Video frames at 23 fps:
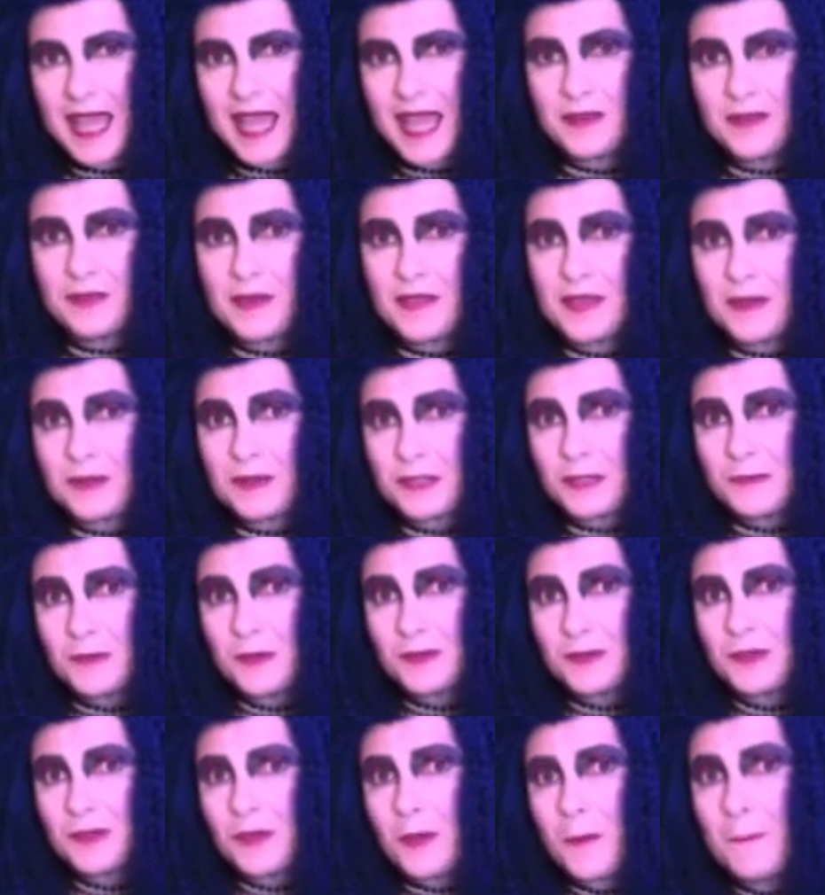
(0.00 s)
And when they were
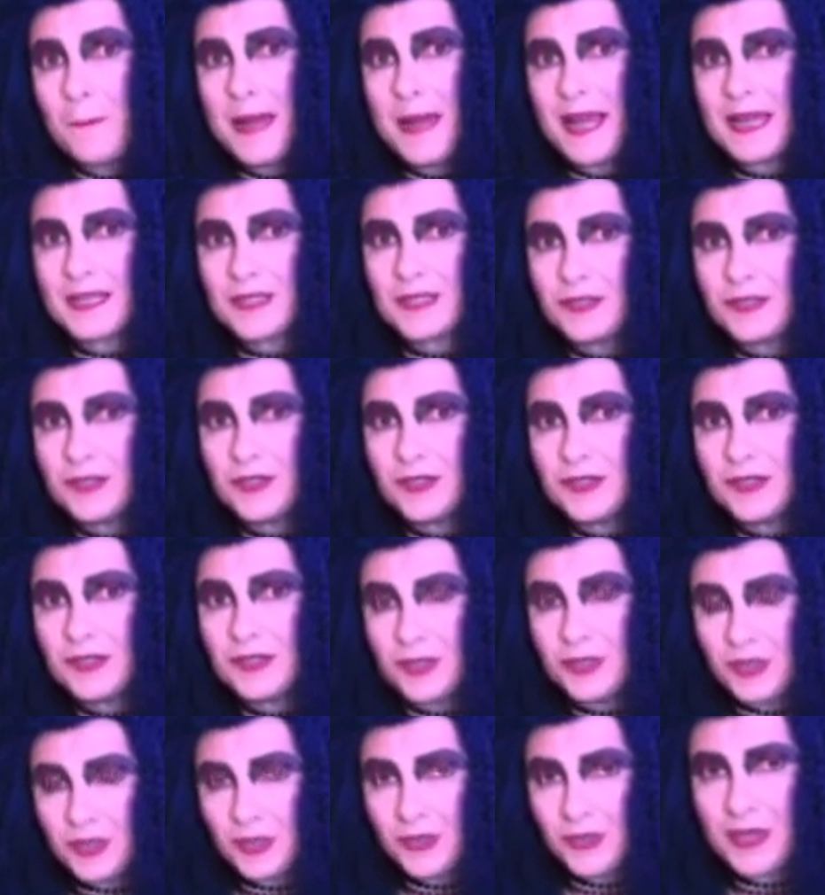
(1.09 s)
supposed to go back to the
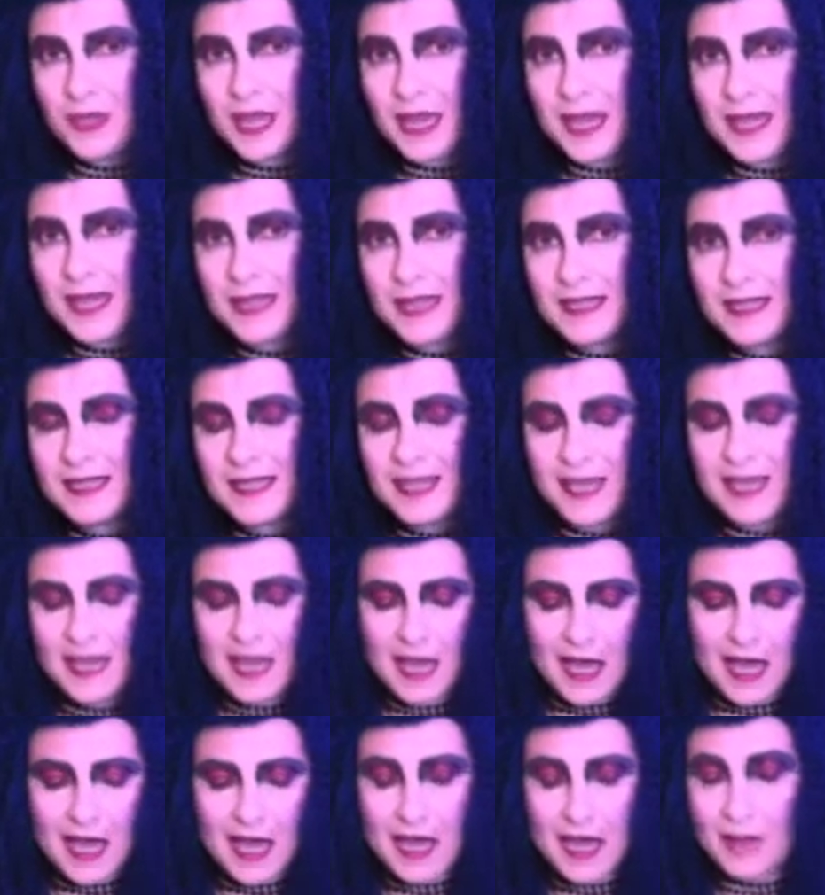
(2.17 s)

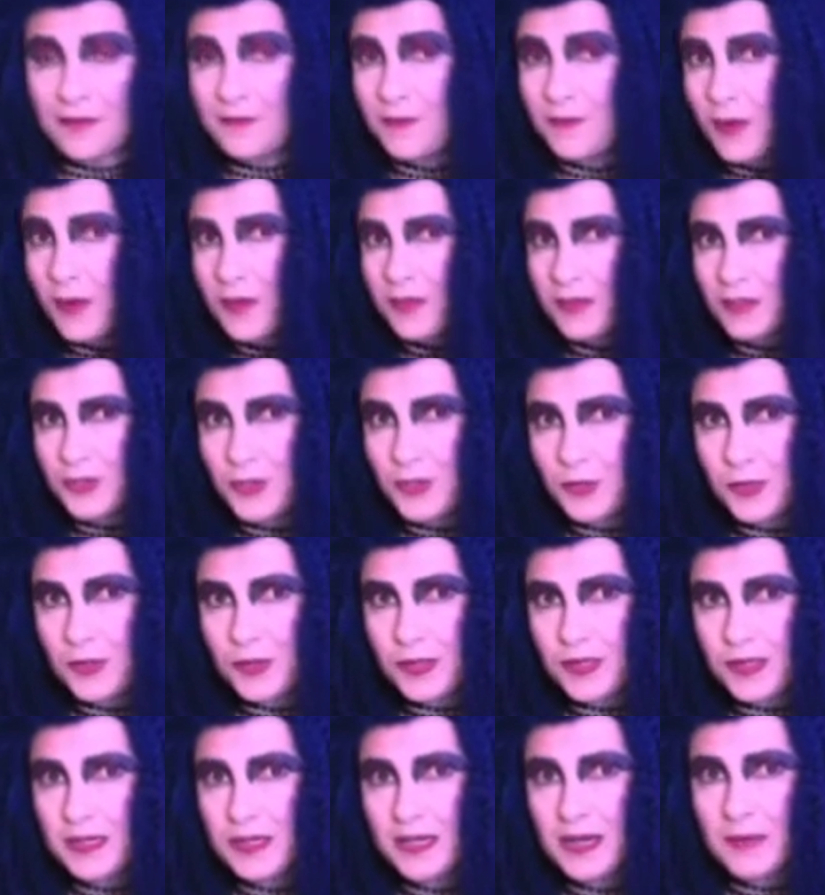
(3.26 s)
UK for the
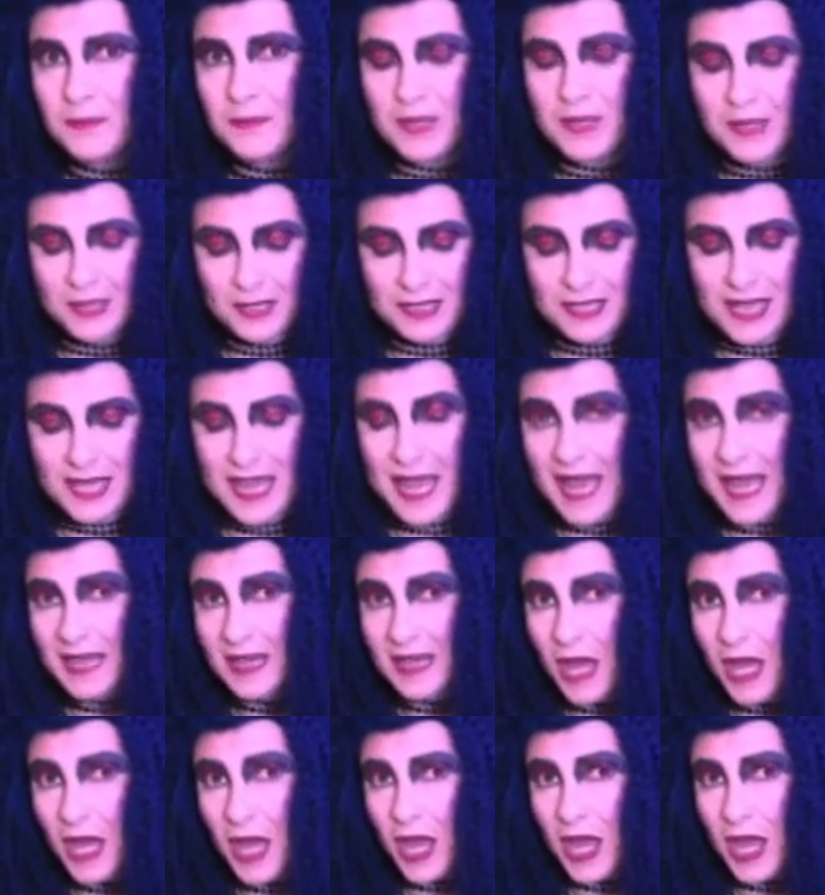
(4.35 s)
tour, because they had
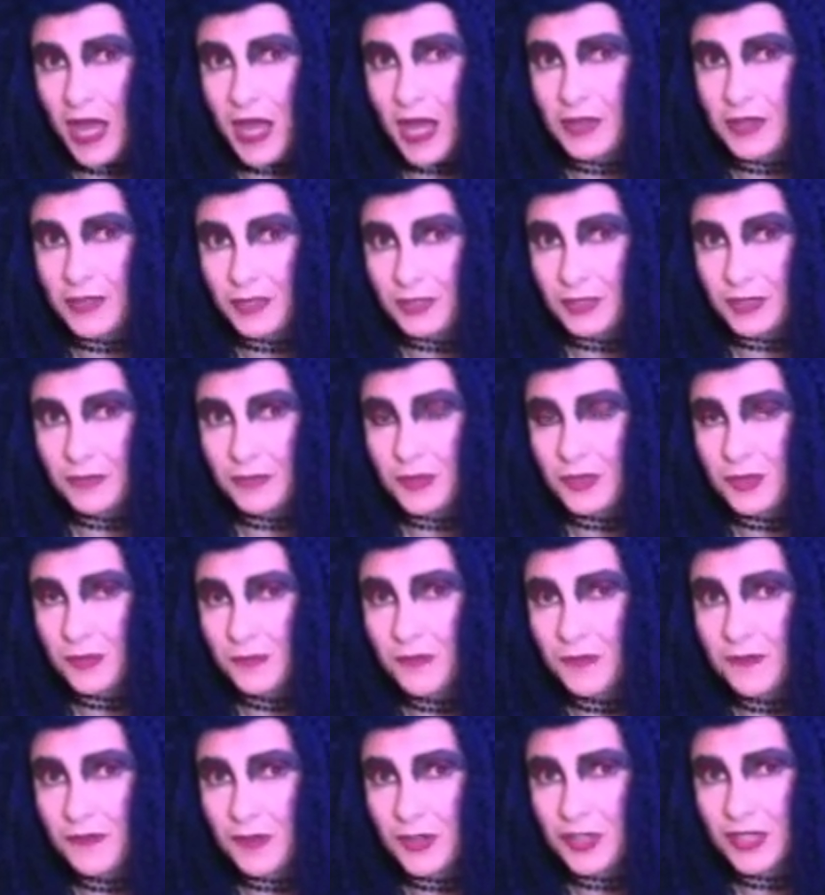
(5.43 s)
a
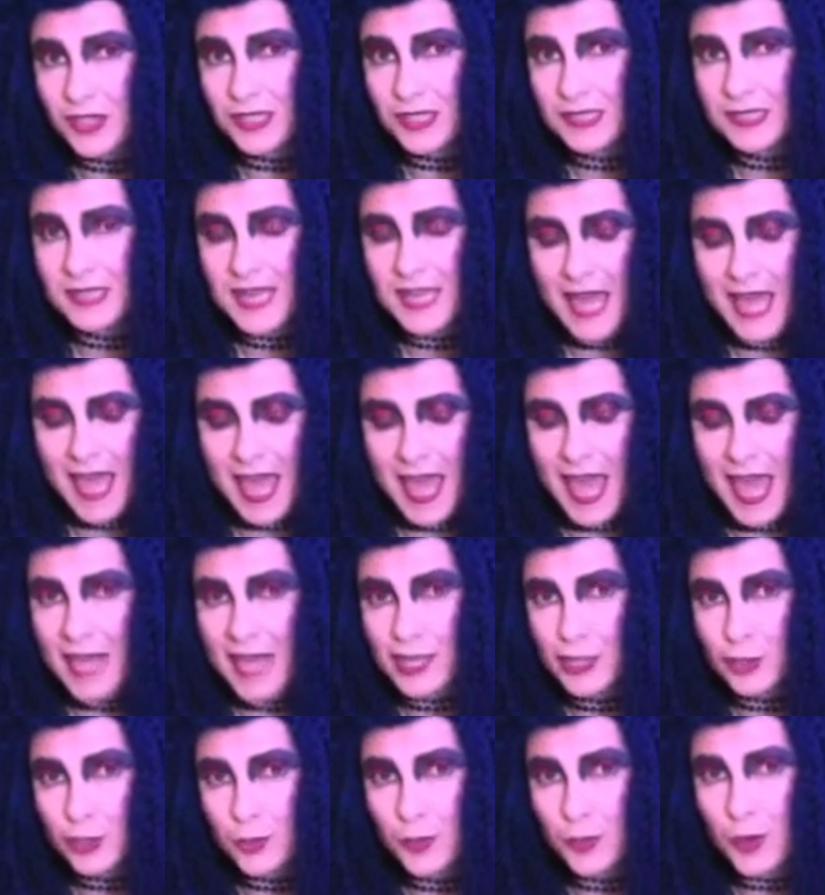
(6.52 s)
distribution version
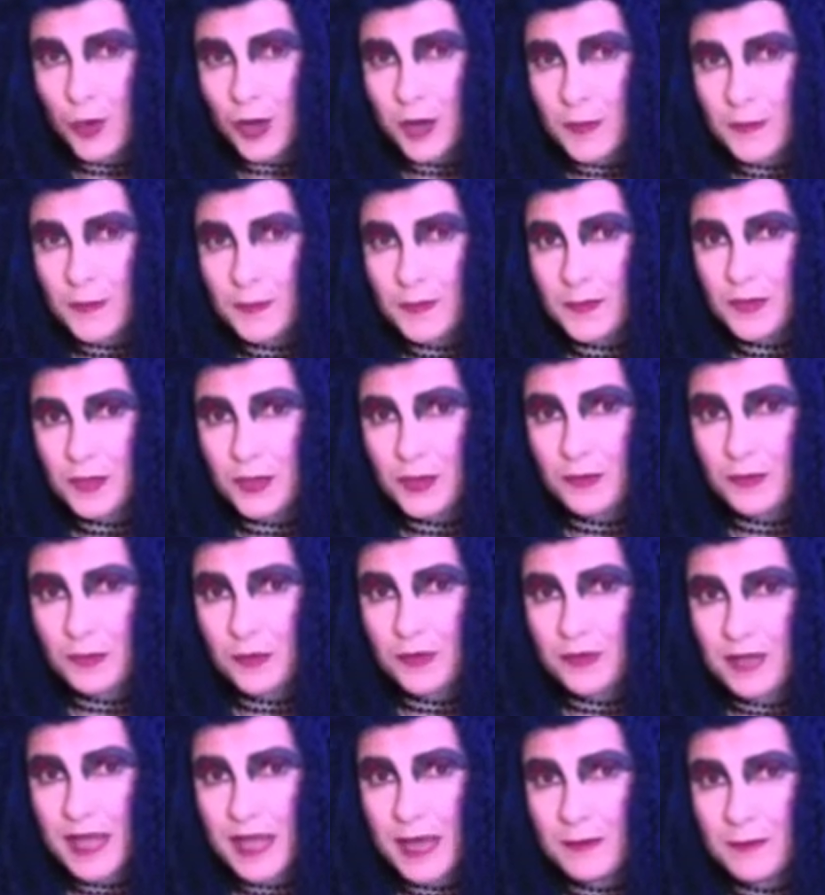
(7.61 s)
and a tour to
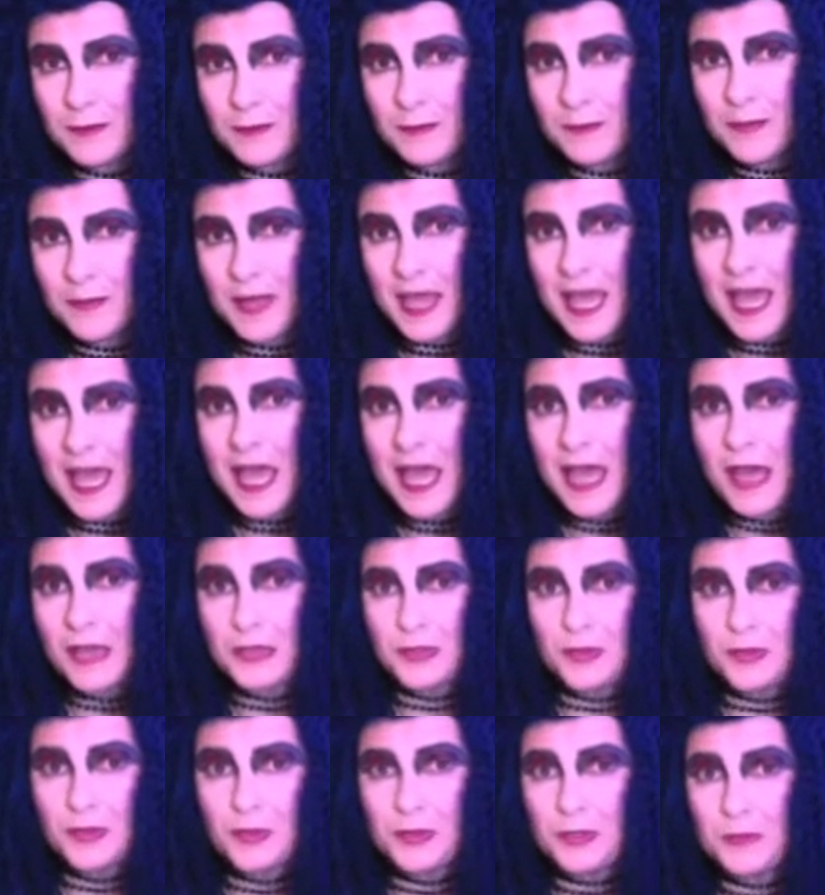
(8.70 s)
support the album.
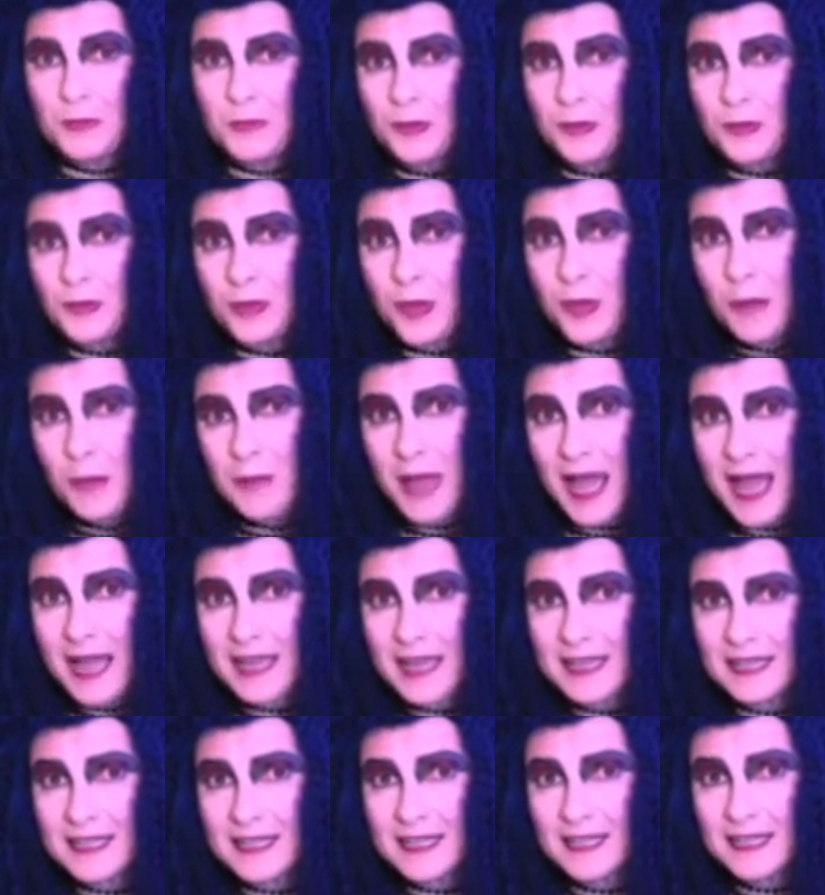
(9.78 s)
So they were supposed to go
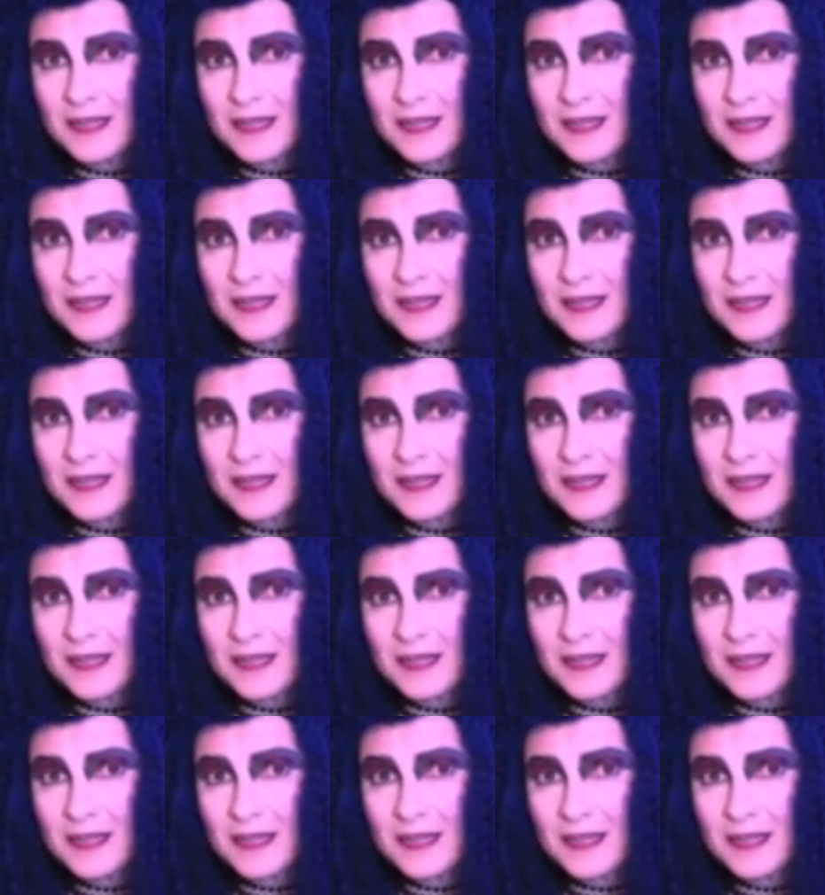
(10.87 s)
back.